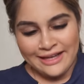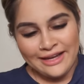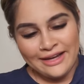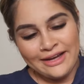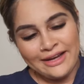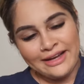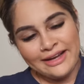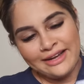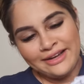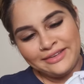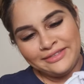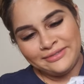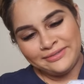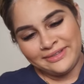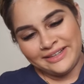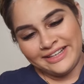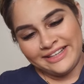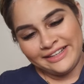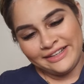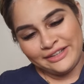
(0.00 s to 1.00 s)
Oh
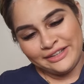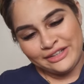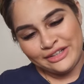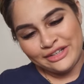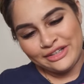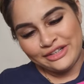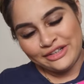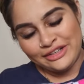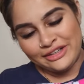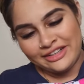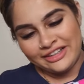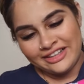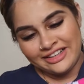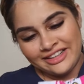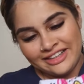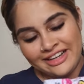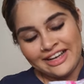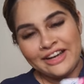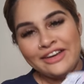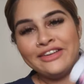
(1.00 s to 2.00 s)
my
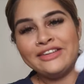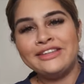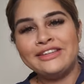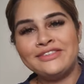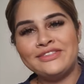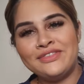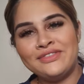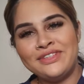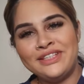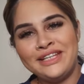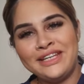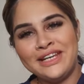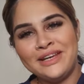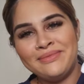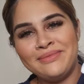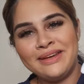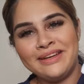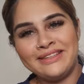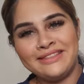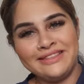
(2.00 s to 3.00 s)
god. I got this from TK
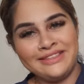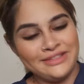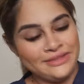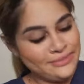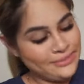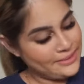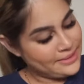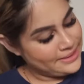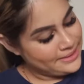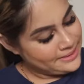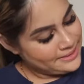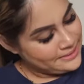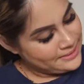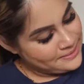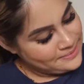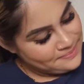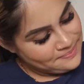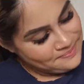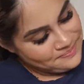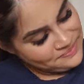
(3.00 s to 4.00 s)
Maxx as well.
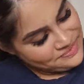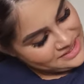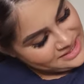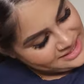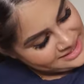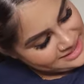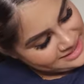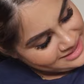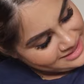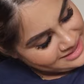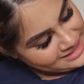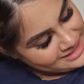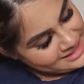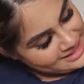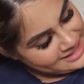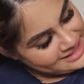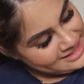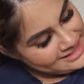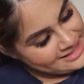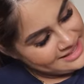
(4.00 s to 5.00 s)
Just
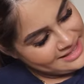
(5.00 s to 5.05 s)
this.